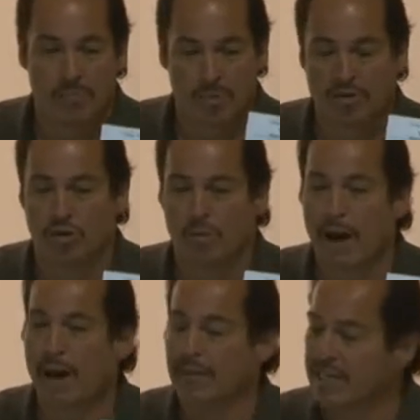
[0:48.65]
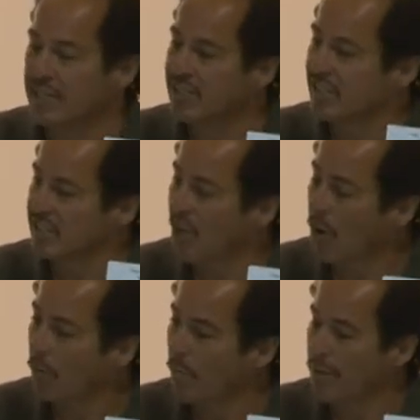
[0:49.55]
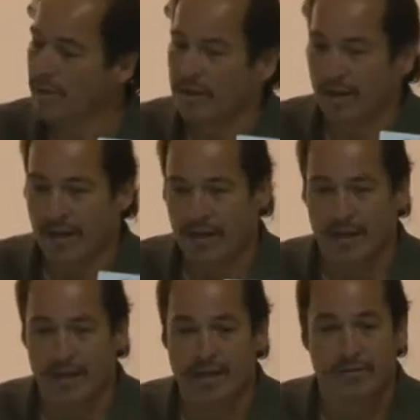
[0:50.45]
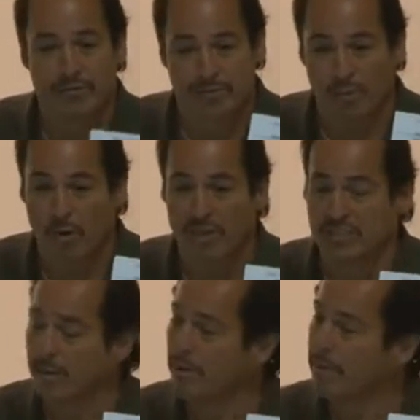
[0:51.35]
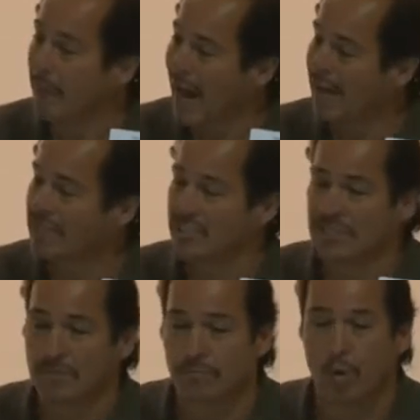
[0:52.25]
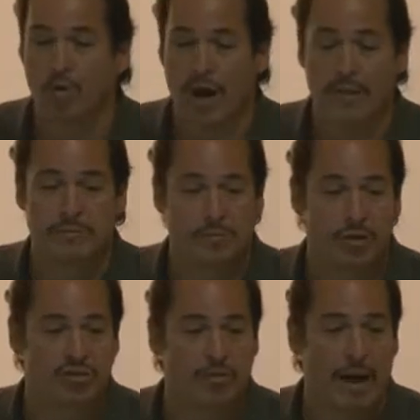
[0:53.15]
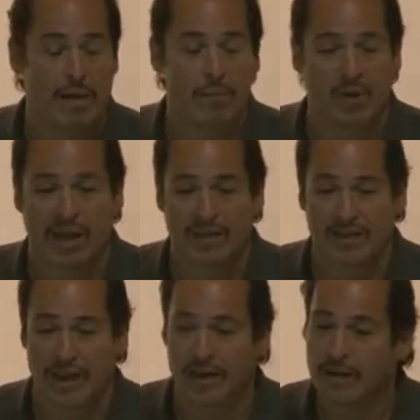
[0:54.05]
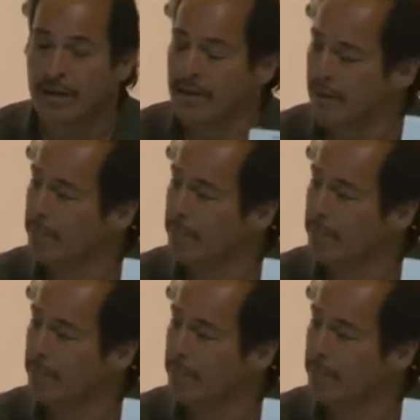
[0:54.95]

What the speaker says: President Obama needs his help in supporting some of the policies and programs that President Obama would like to get,